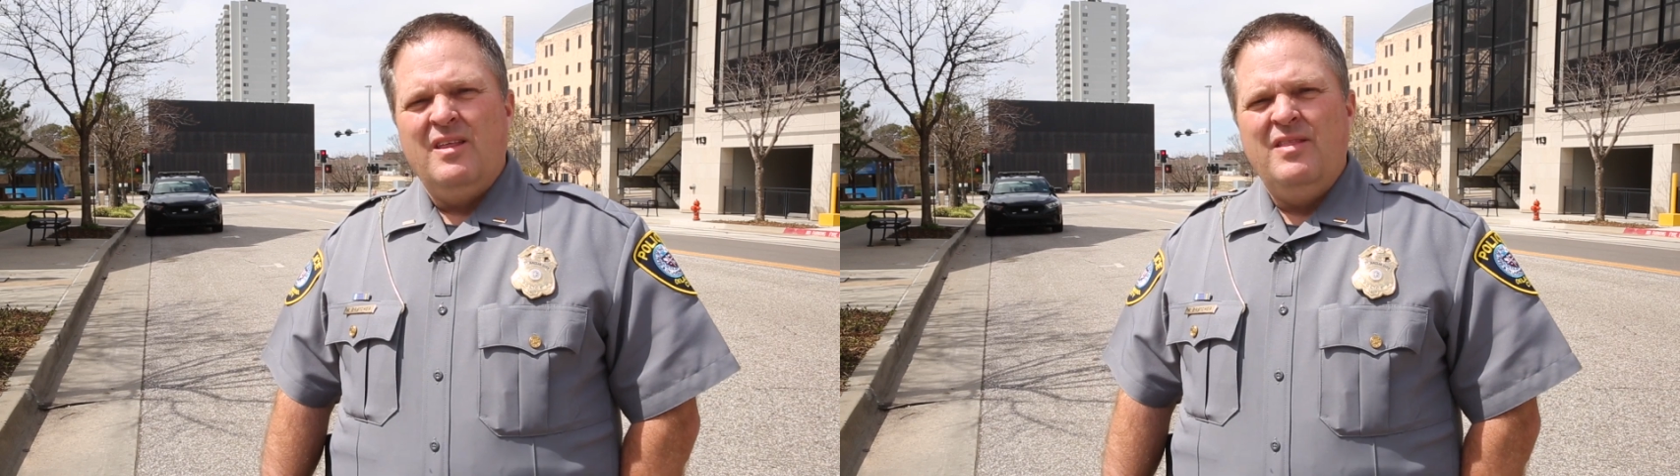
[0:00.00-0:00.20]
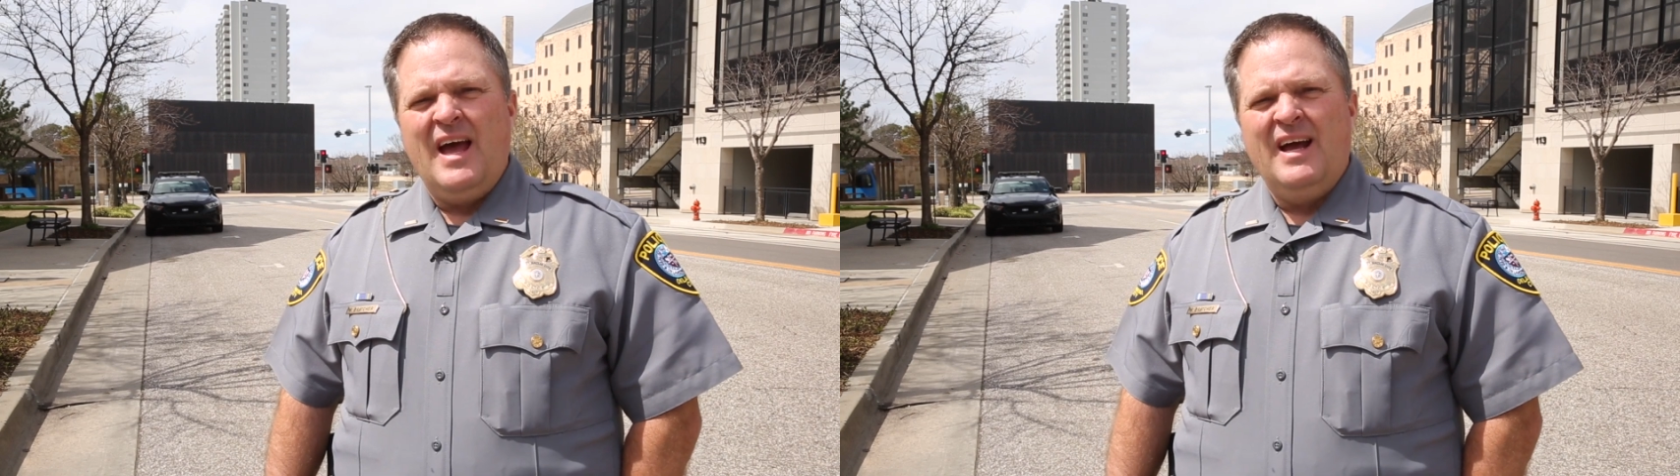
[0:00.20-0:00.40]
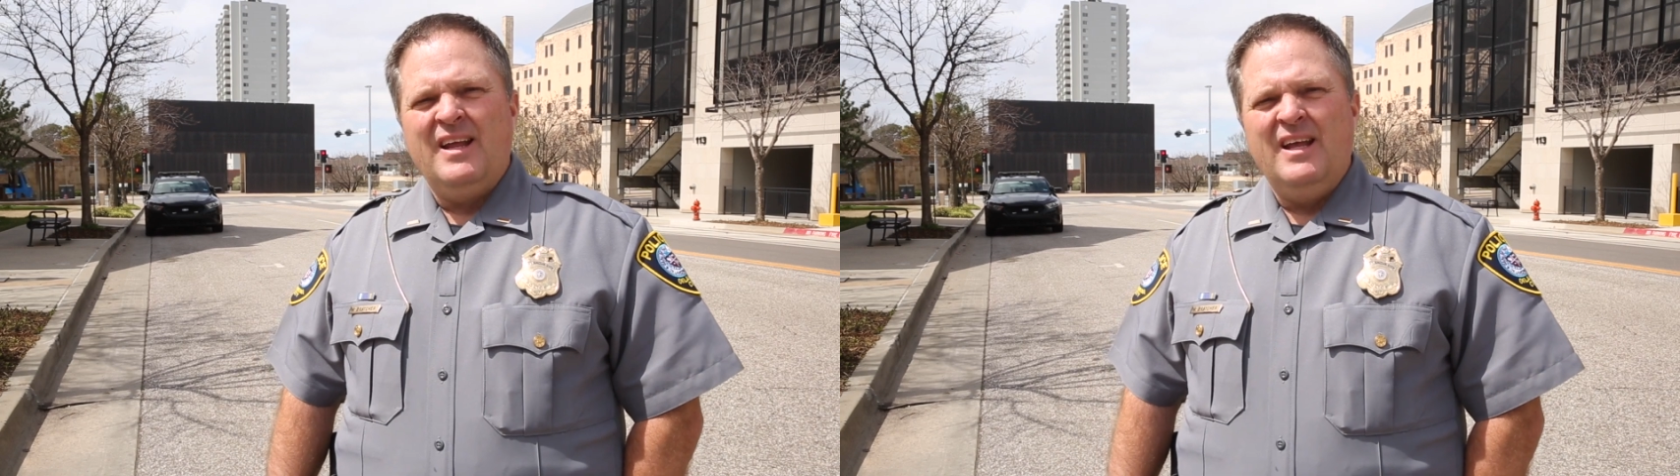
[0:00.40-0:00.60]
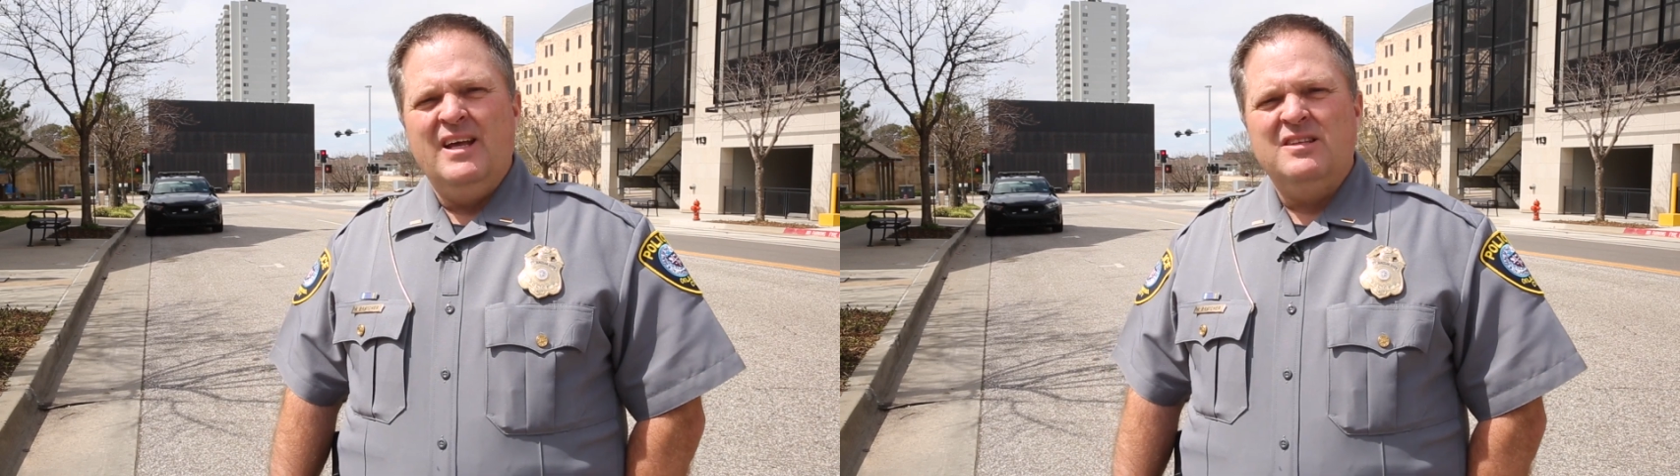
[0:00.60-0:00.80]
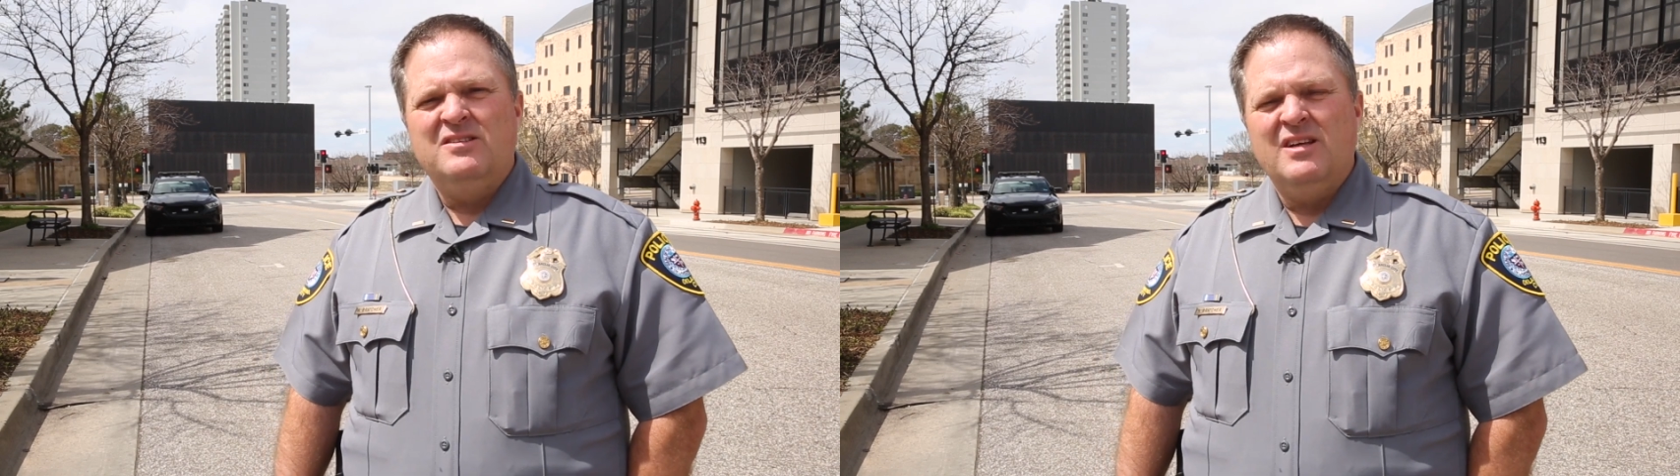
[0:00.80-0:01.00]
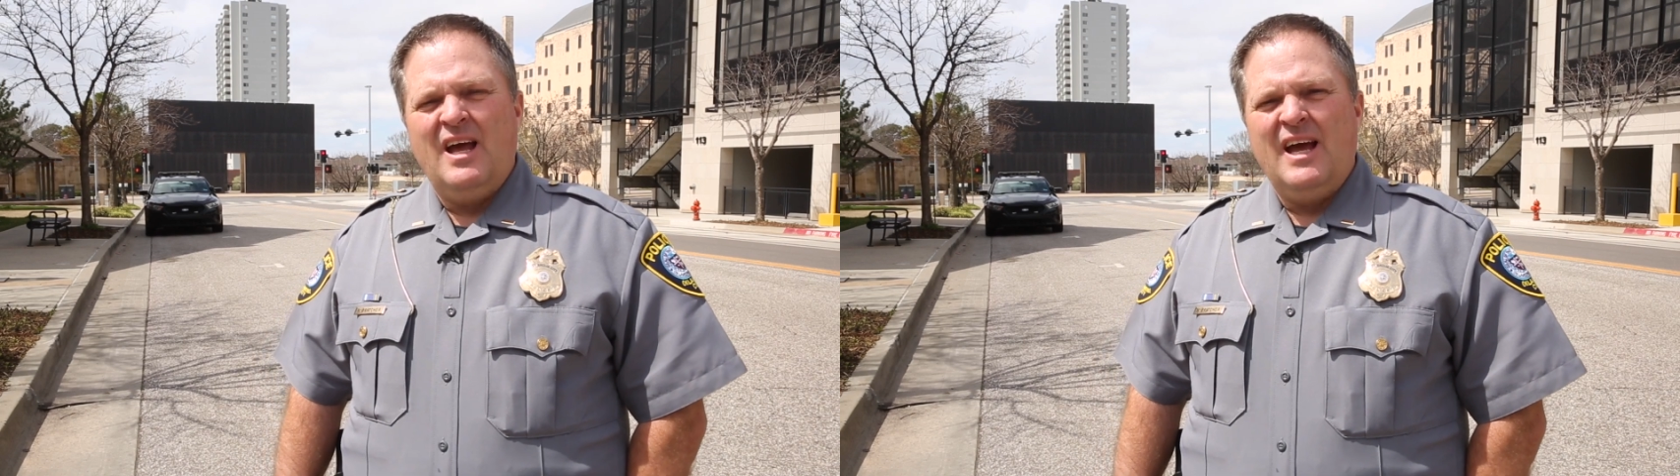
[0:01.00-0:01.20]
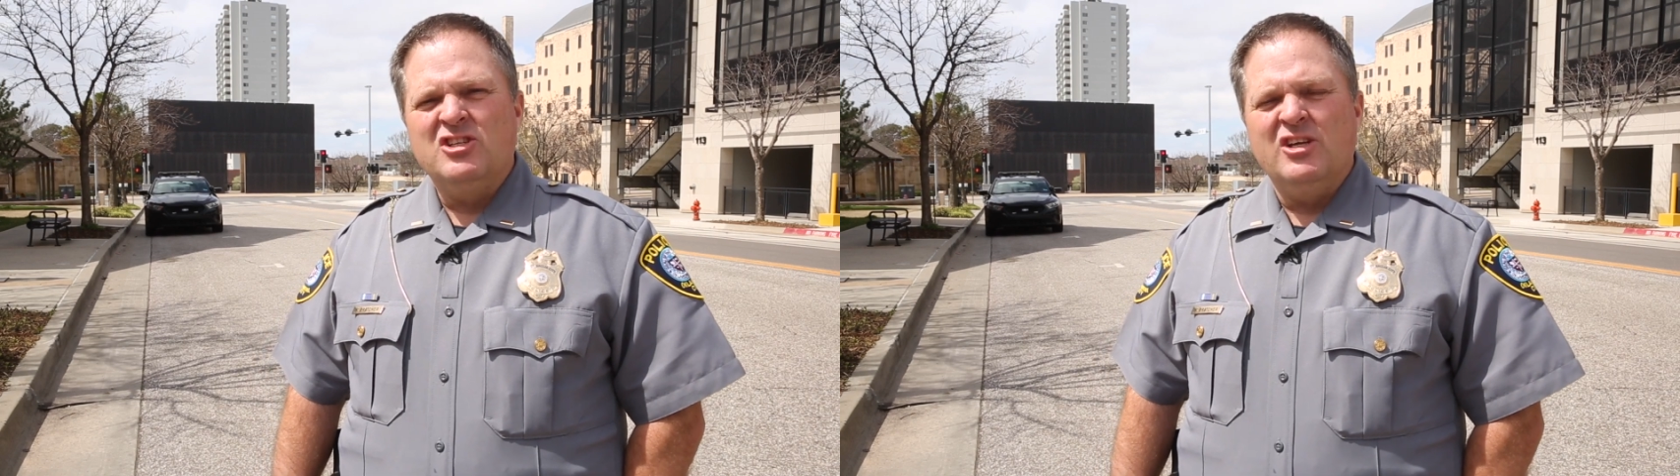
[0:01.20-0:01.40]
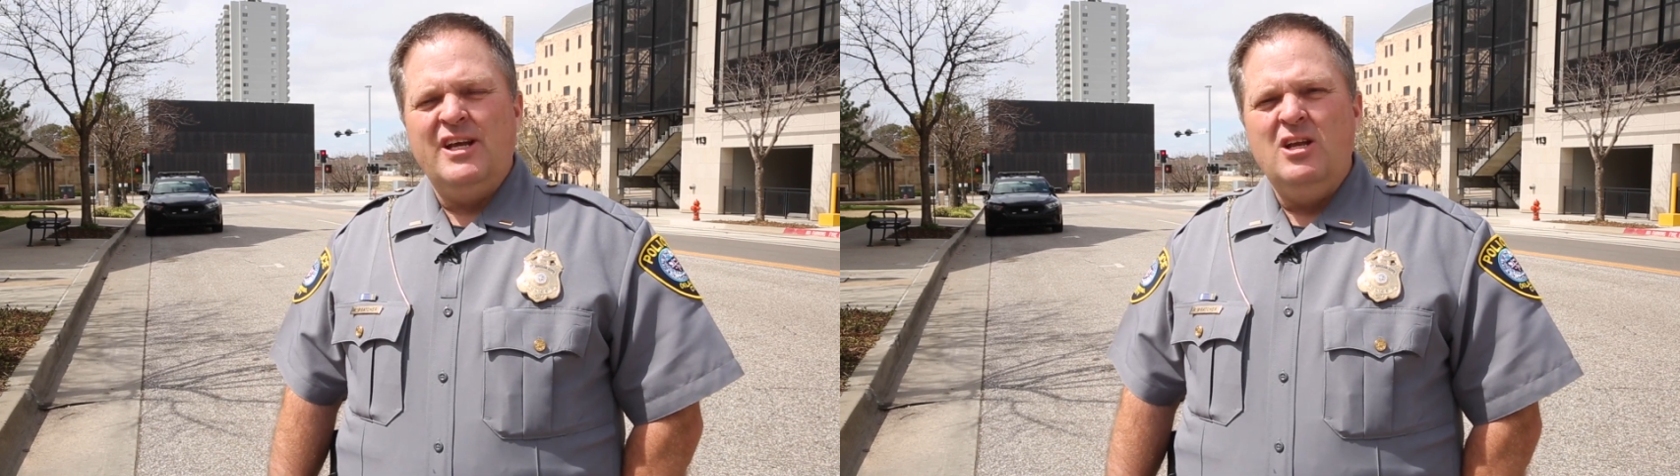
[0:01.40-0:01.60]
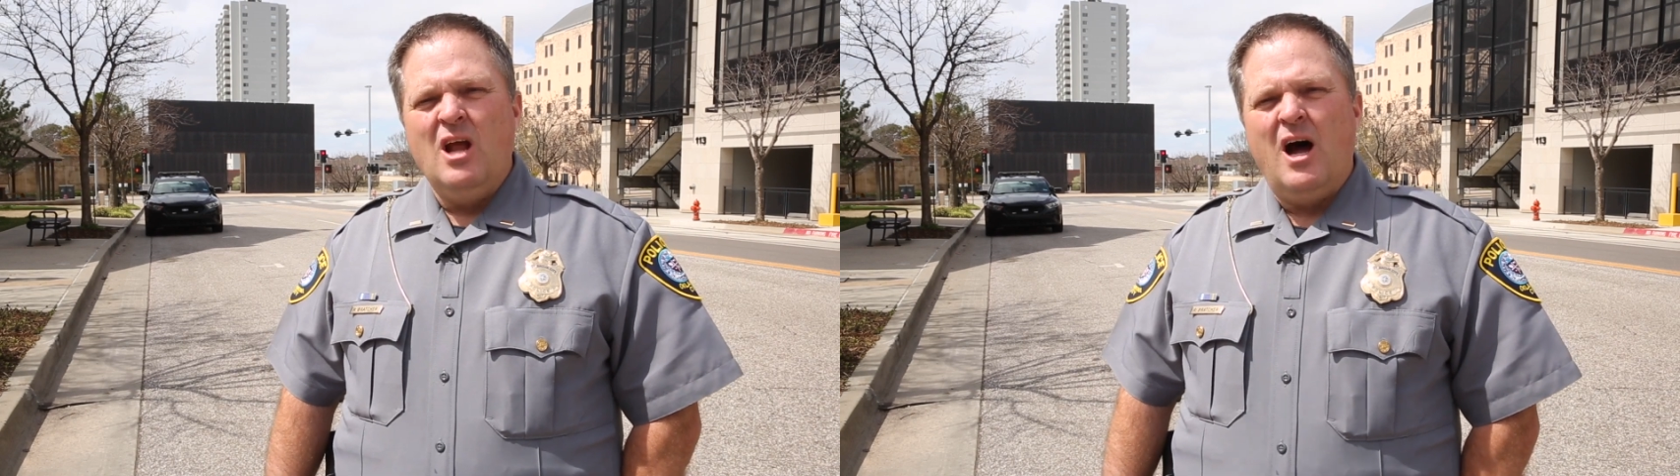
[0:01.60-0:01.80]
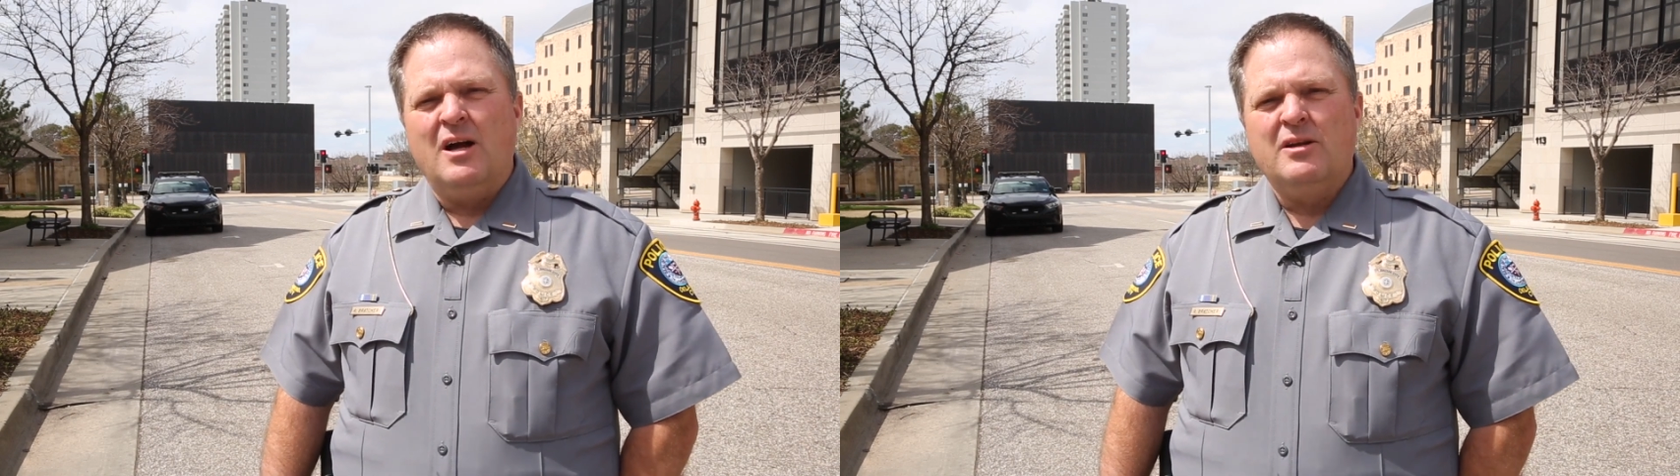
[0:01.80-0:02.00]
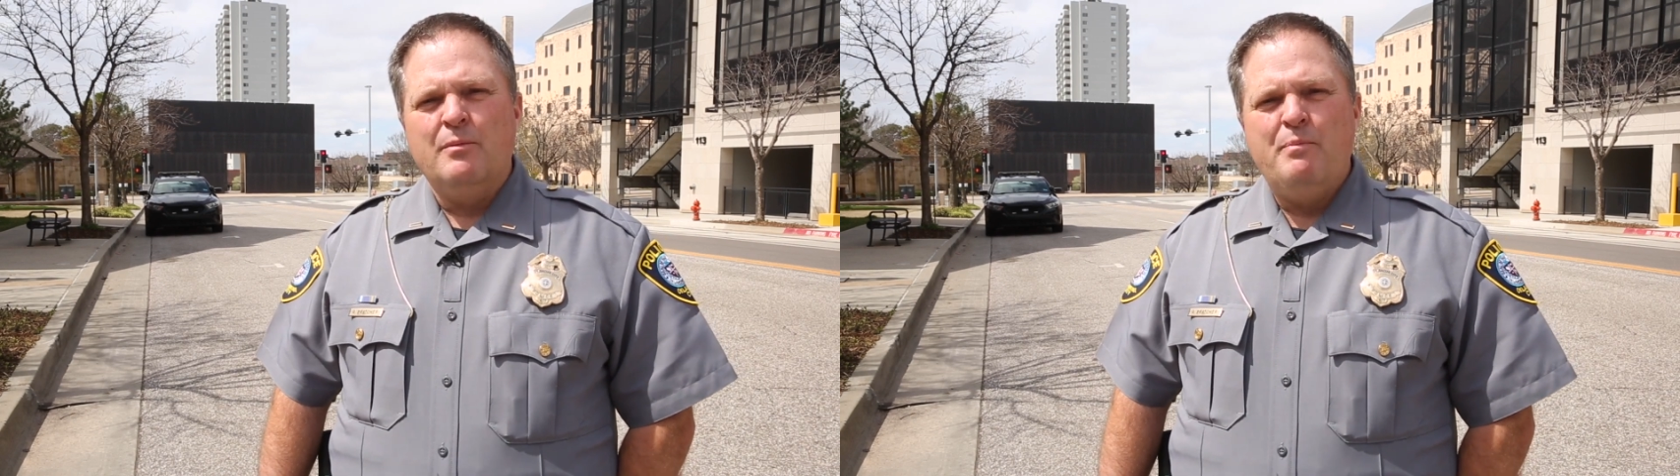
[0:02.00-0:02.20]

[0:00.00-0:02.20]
that it actually knocked